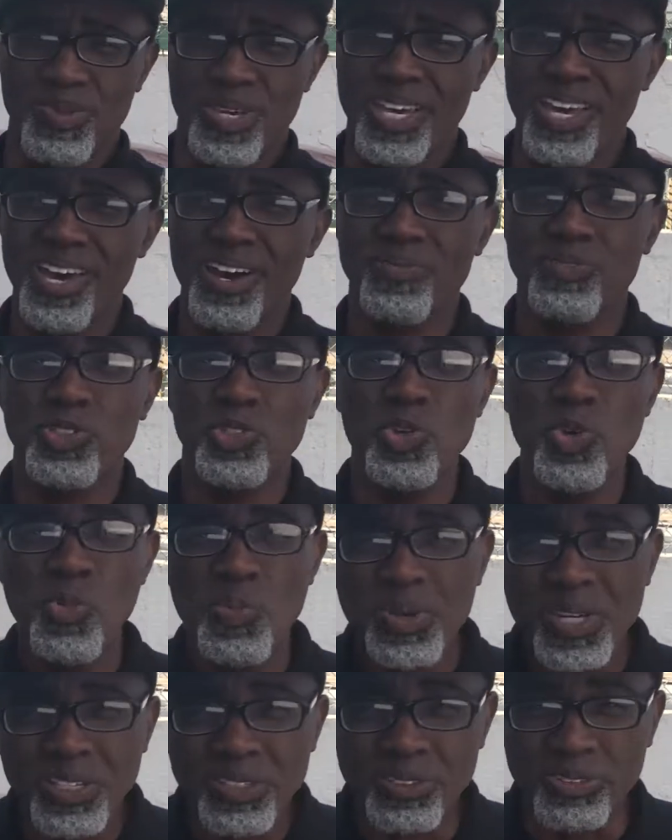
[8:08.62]
may have 2
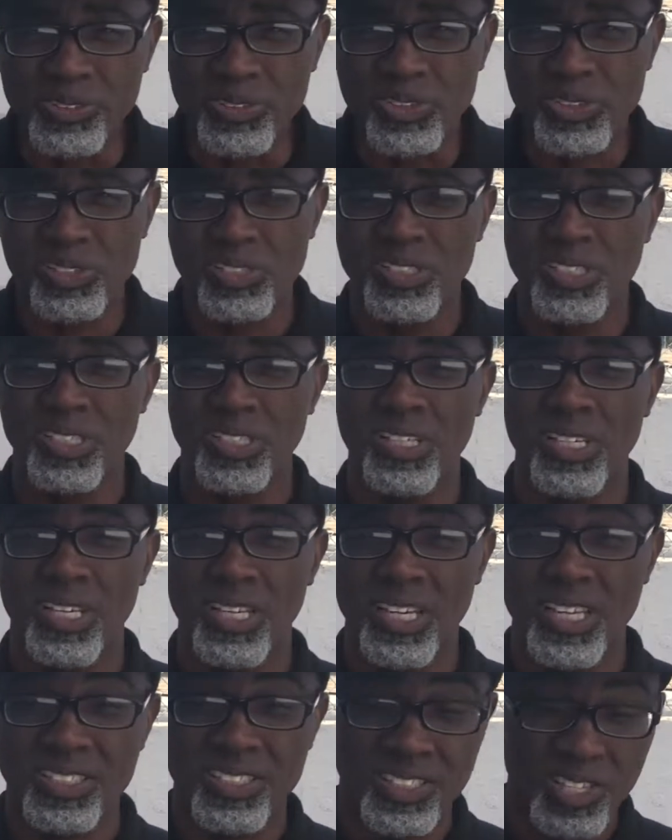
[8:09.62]
mils, and